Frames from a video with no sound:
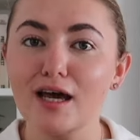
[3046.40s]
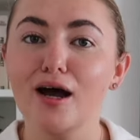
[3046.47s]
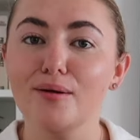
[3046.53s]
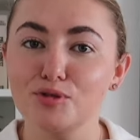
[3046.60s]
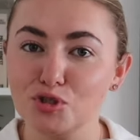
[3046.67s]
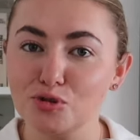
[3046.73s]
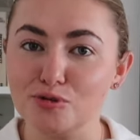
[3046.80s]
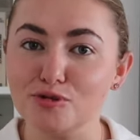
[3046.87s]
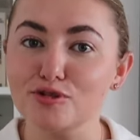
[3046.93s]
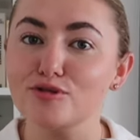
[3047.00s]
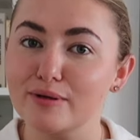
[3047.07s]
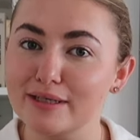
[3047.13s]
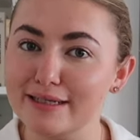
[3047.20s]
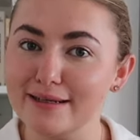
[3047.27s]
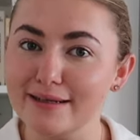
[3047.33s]
I'm short,
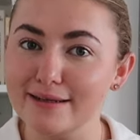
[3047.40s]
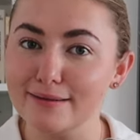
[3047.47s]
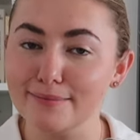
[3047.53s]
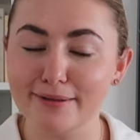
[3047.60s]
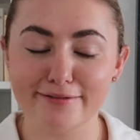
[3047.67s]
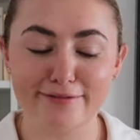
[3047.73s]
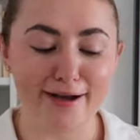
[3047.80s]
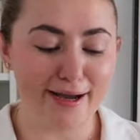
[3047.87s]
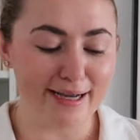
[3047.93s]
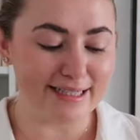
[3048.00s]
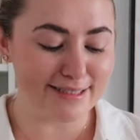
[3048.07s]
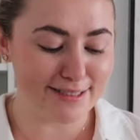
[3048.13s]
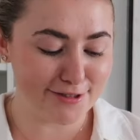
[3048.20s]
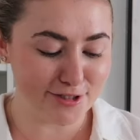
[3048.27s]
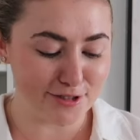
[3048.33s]
so I need a little bit of
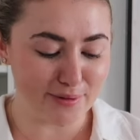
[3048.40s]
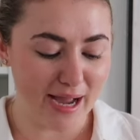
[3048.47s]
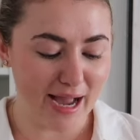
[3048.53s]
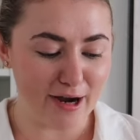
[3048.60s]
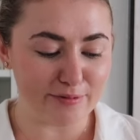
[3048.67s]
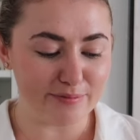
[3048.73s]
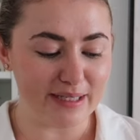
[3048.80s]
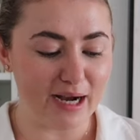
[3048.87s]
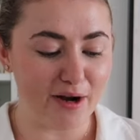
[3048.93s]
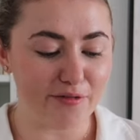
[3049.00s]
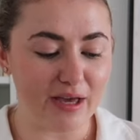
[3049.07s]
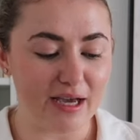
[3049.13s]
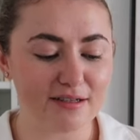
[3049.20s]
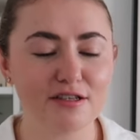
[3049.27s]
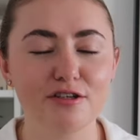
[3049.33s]
height to help me out
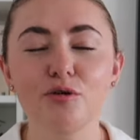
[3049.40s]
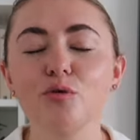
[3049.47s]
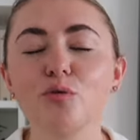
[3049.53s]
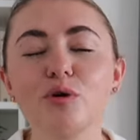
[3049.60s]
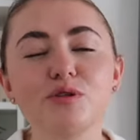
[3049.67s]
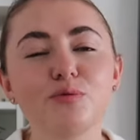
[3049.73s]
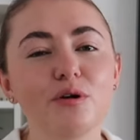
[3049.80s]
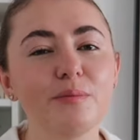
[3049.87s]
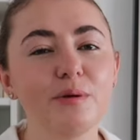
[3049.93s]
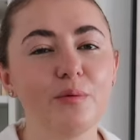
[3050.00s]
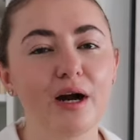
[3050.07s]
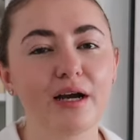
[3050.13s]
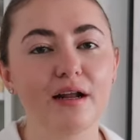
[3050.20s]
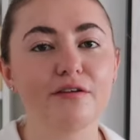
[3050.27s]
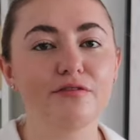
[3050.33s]
there, because I don't always want to be
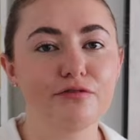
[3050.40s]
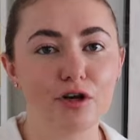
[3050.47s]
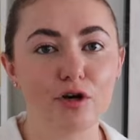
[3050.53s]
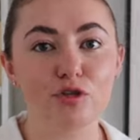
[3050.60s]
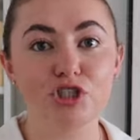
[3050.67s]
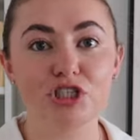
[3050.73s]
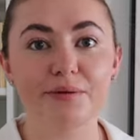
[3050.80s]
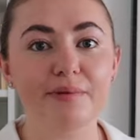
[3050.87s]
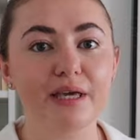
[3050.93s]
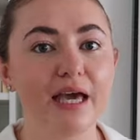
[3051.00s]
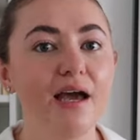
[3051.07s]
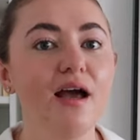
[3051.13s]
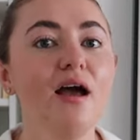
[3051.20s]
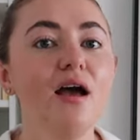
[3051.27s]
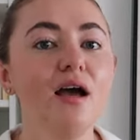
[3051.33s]
wearing like full-on gym
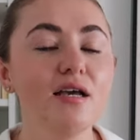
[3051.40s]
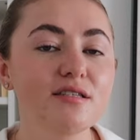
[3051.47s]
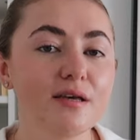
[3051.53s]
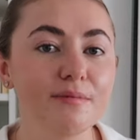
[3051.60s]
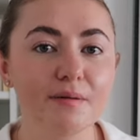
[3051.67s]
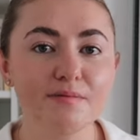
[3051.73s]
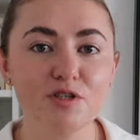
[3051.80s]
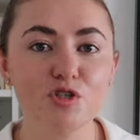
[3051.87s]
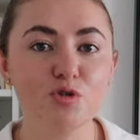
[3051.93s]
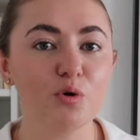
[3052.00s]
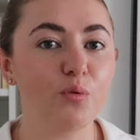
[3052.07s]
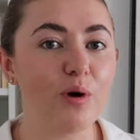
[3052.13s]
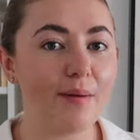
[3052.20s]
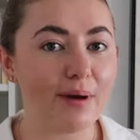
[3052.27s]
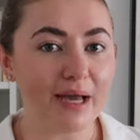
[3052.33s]
gear. Sometimes I just want
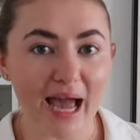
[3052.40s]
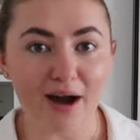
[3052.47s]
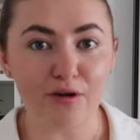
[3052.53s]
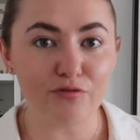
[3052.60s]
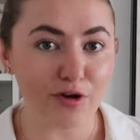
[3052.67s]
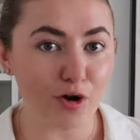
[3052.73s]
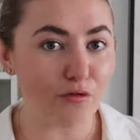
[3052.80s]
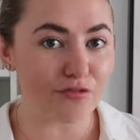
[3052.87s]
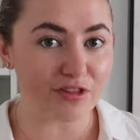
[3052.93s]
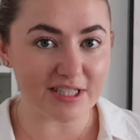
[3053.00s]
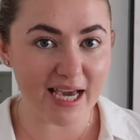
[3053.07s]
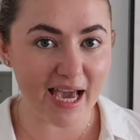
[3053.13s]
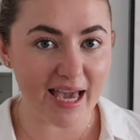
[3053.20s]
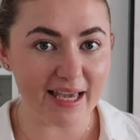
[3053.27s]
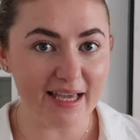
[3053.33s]
to wear my outfit of the
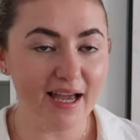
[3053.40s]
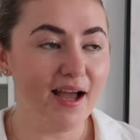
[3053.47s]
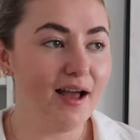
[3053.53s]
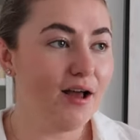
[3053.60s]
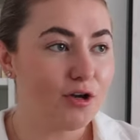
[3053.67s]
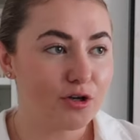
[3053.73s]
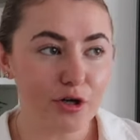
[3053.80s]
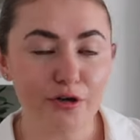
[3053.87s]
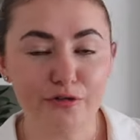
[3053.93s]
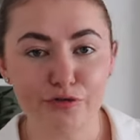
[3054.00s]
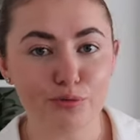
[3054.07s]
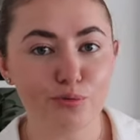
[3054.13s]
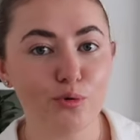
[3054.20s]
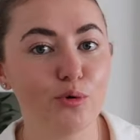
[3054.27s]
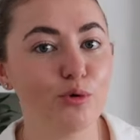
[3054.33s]
day, go for
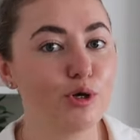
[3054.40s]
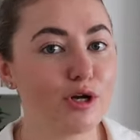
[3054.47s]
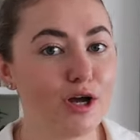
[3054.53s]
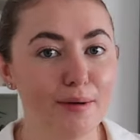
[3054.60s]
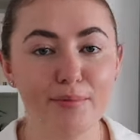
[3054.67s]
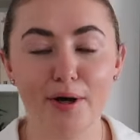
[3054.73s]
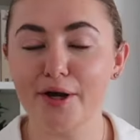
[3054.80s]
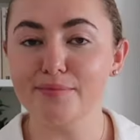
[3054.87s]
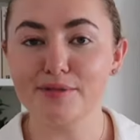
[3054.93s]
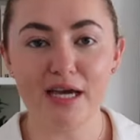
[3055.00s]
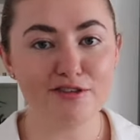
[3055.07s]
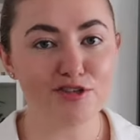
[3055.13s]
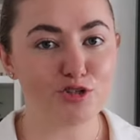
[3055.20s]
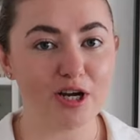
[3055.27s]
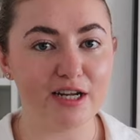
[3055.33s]
the walk, come home,
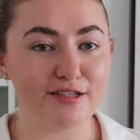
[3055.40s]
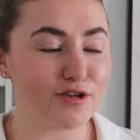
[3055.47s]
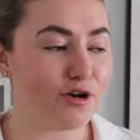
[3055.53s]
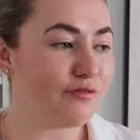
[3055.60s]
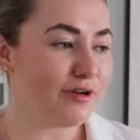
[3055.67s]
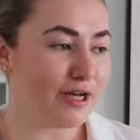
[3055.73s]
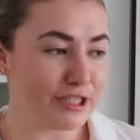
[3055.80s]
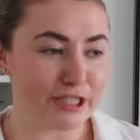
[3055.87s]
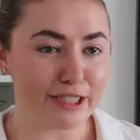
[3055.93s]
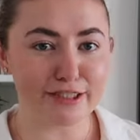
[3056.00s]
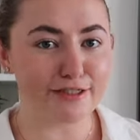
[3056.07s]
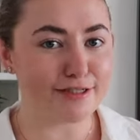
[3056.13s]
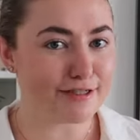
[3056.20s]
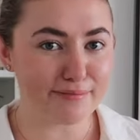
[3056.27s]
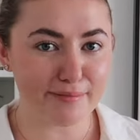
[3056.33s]
take the trainers off and change
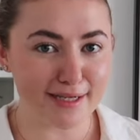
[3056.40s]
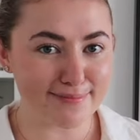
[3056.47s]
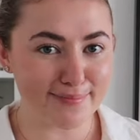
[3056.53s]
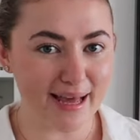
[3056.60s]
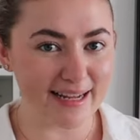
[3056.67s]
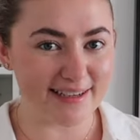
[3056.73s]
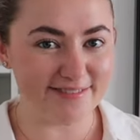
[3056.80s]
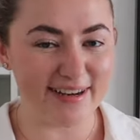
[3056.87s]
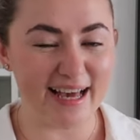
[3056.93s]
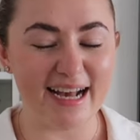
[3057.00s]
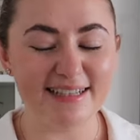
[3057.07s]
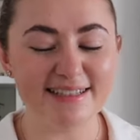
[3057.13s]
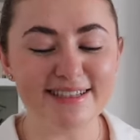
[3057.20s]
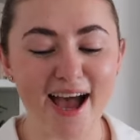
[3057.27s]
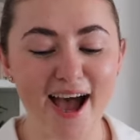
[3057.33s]
into some nice ballet
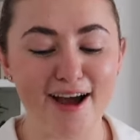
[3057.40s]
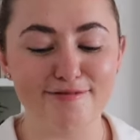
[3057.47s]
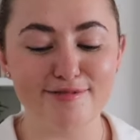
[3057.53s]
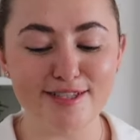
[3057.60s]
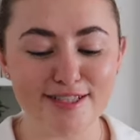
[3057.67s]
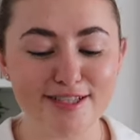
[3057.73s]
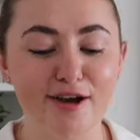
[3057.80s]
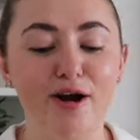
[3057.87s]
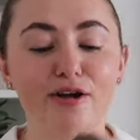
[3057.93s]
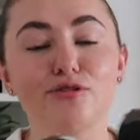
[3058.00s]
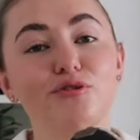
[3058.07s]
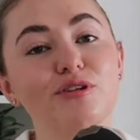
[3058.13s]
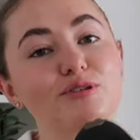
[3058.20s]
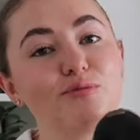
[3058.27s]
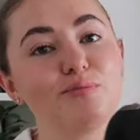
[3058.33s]
flats. Um, so I
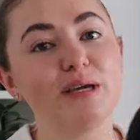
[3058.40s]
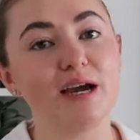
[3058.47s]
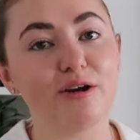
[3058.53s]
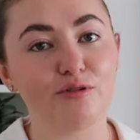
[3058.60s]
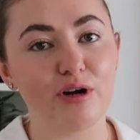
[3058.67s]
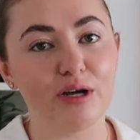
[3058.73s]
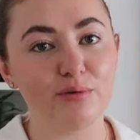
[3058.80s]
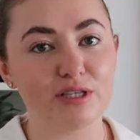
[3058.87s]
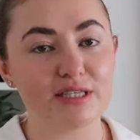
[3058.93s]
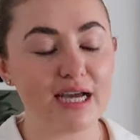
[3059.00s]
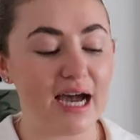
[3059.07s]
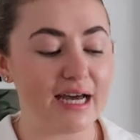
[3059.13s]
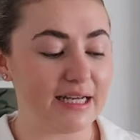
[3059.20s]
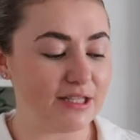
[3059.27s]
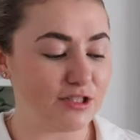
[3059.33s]
thought these would be a great one to
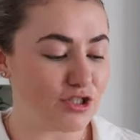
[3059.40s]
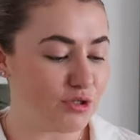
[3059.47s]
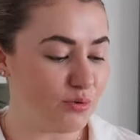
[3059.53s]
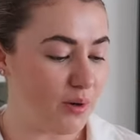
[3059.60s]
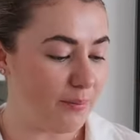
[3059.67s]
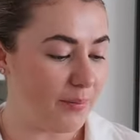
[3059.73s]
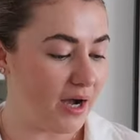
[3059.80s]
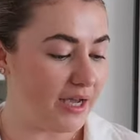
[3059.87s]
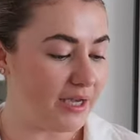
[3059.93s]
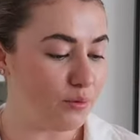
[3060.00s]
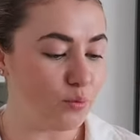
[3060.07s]
add into my